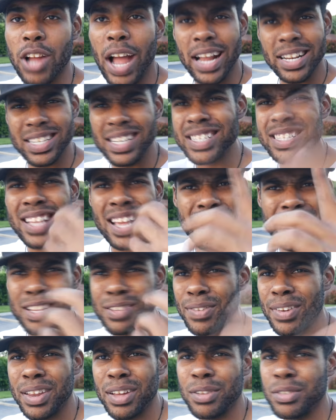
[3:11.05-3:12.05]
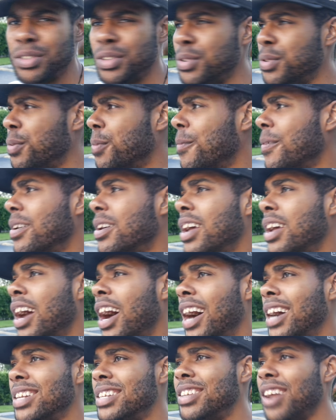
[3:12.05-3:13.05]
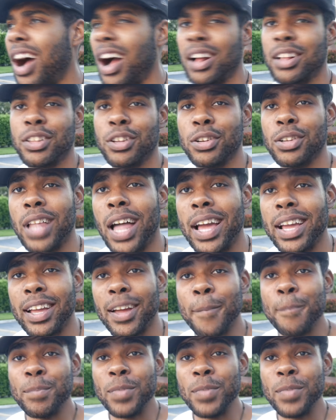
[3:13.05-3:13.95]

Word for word: Actually he said in this video too, a doctor, like,